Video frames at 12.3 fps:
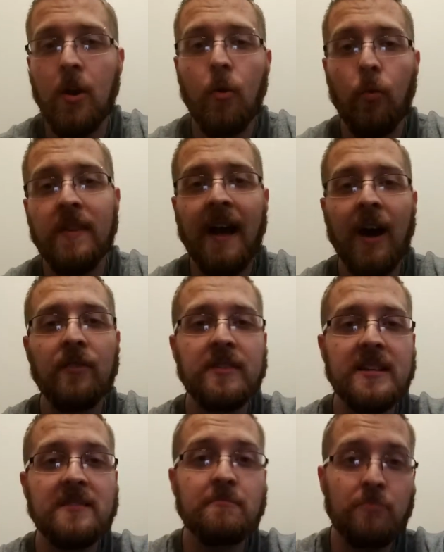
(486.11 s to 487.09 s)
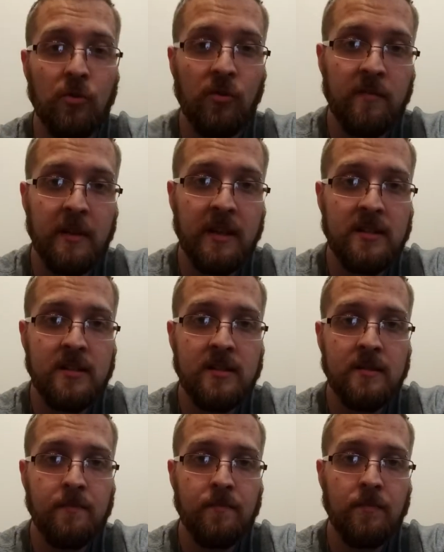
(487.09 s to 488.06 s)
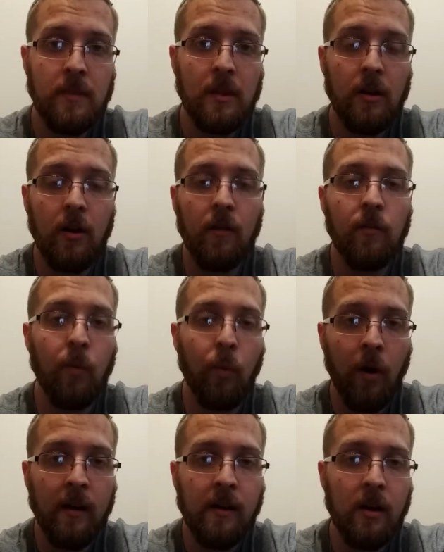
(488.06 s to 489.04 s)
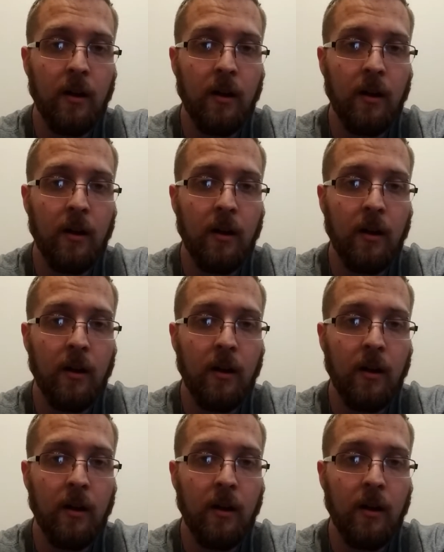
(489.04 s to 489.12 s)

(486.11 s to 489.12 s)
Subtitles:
Without this movement of water,